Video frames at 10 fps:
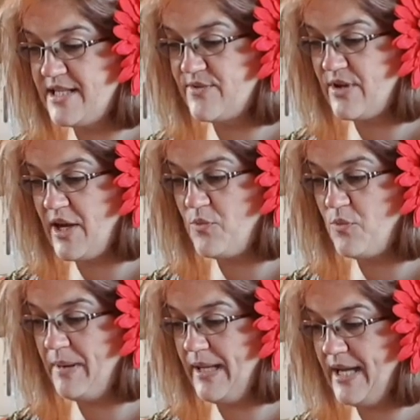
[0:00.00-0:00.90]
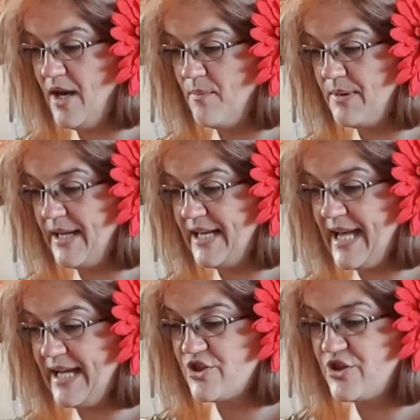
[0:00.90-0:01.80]
so that I will pick up and
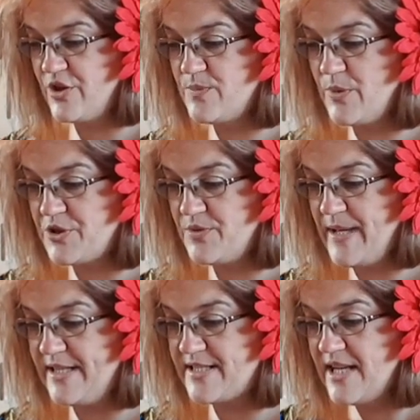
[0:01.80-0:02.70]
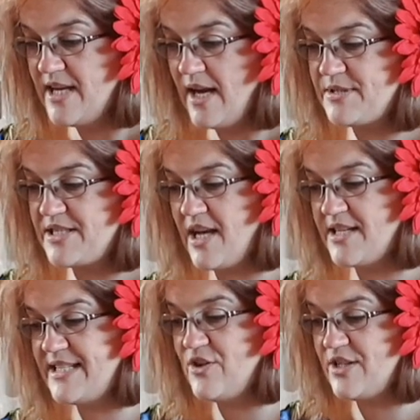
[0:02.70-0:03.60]
catch those bottom ends. I'm
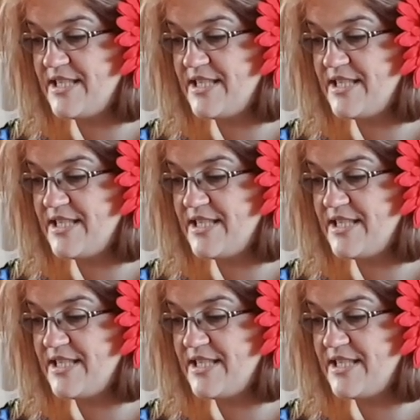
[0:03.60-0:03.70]
starting on a